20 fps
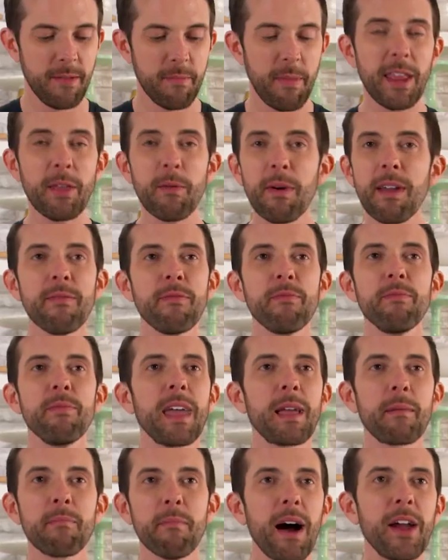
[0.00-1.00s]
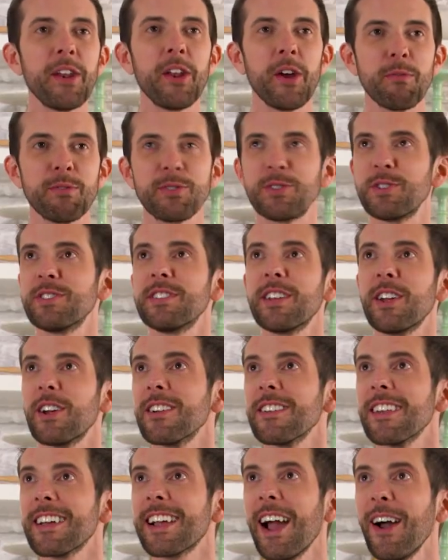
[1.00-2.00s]
By the way, like Mondo was just here.
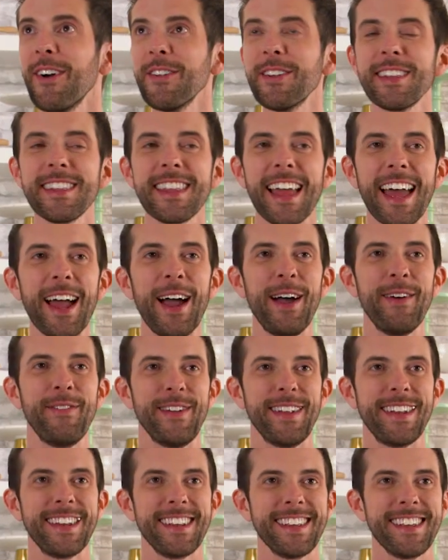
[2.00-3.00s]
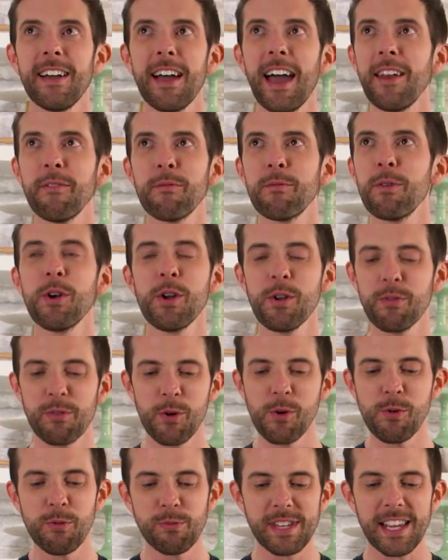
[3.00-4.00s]
Like, how did that happen? How did, who, who did
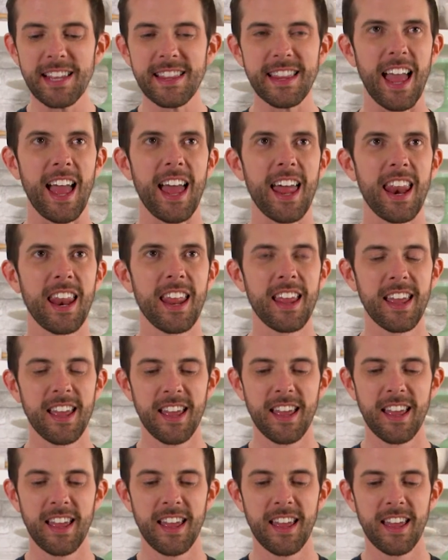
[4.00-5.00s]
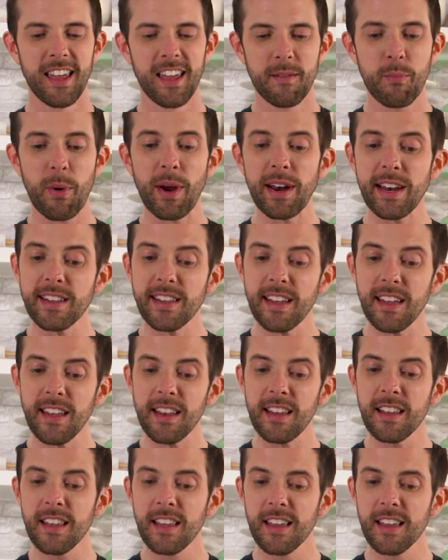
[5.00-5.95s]
Brandon that? Brandon actually put it together. Brandon did?